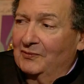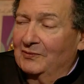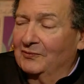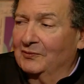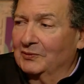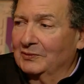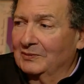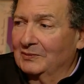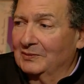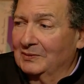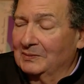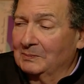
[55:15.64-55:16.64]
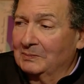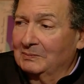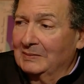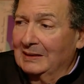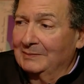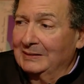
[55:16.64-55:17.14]
for
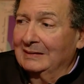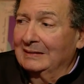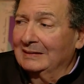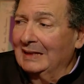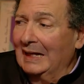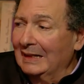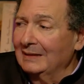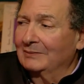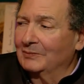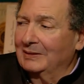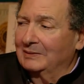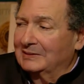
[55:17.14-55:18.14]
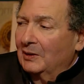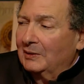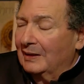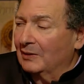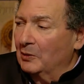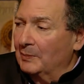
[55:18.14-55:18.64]
I mean, well, it's not
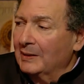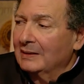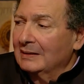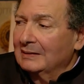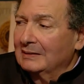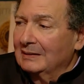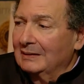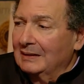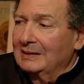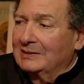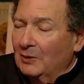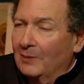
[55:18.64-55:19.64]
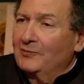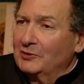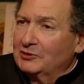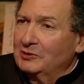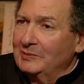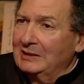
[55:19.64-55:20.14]
I hope. It's
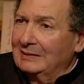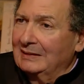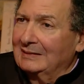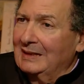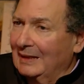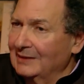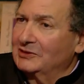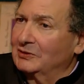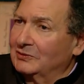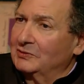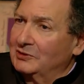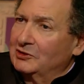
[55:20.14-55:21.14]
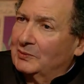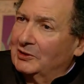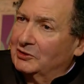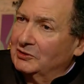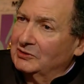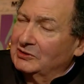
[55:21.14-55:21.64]
obvious to me that the answer to these
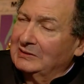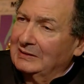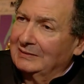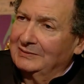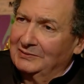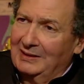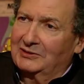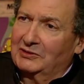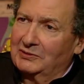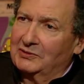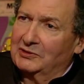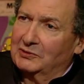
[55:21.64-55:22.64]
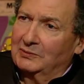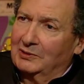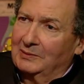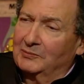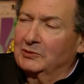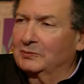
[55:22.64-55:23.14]
questions that the next generation will
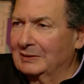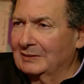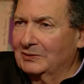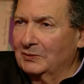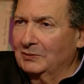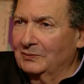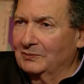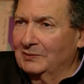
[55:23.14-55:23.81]
come to will draw